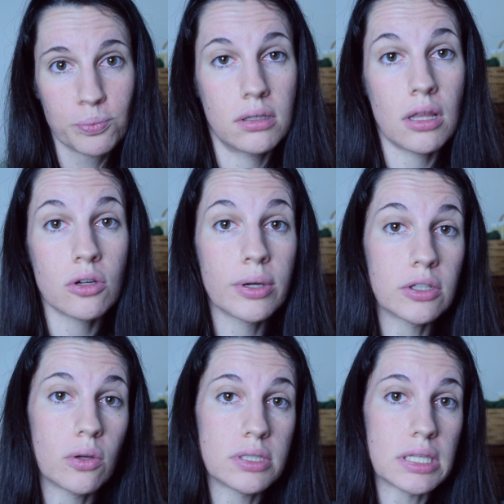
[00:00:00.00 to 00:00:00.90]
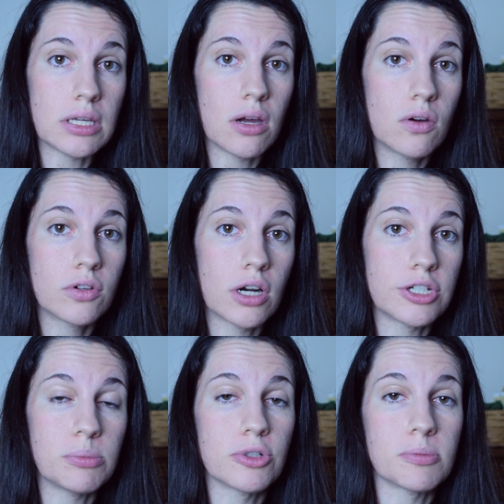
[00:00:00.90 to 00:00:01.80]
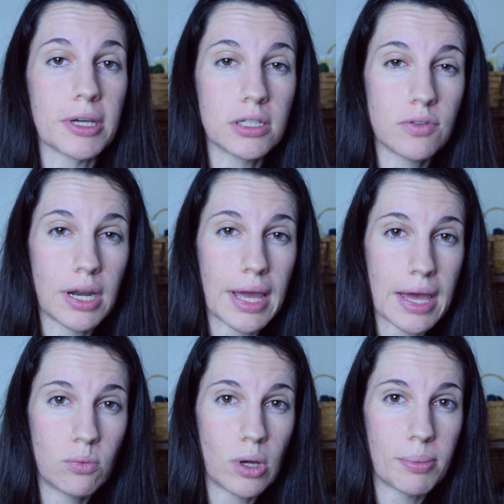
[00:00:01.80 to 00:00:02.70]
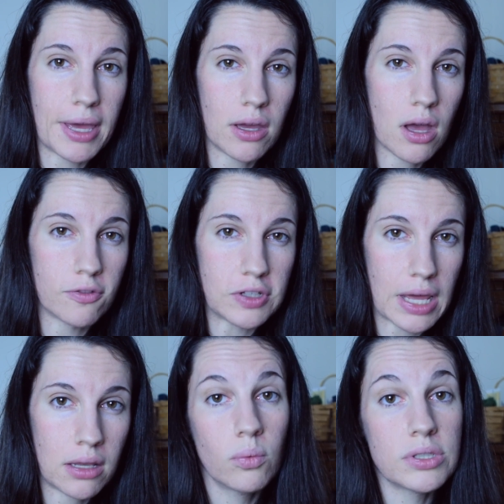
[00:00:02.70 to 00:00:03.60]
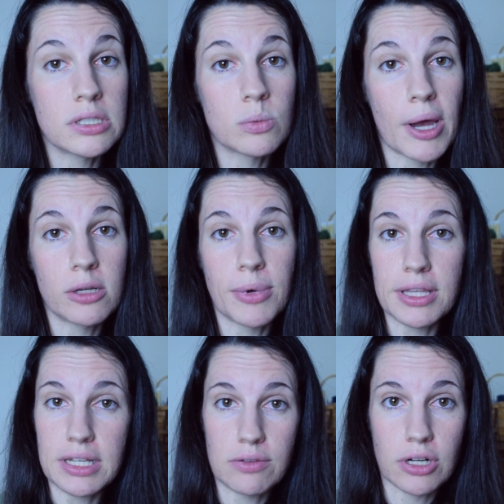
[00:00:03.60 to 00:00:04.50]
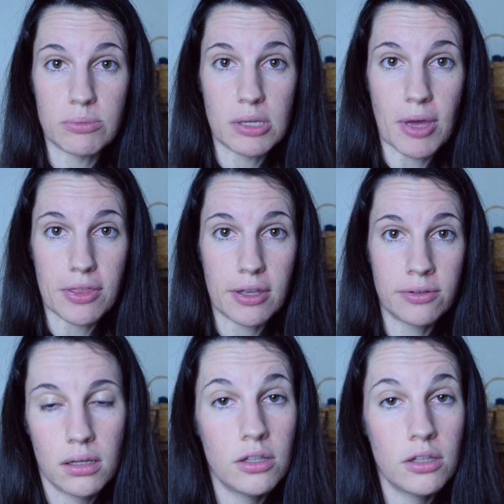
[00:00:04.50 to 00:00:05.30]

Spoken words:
Another quick note is that the overarching perspective that I had while paying off debt was inspired by the Dave Ramsey method.